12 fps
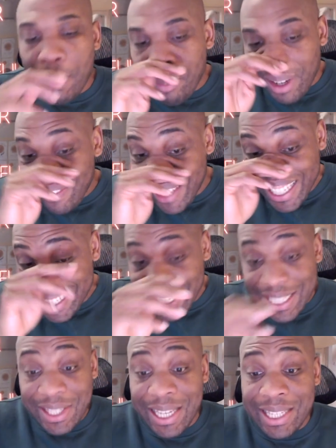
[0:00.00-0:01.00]
but he
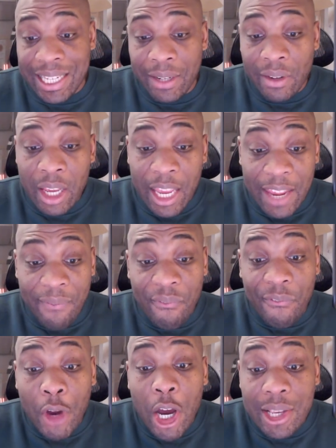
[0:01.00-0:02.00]
says this in
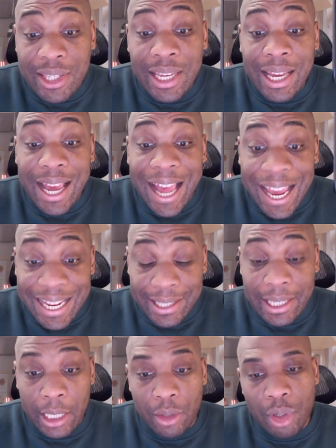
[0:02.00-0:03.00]
verse
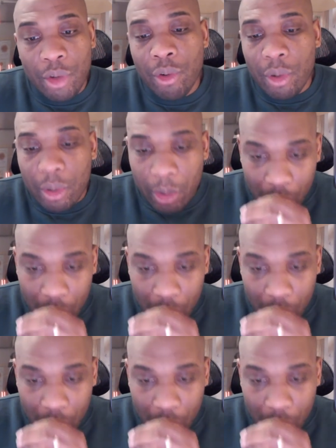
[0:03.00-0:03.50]
18, 2 Chronicles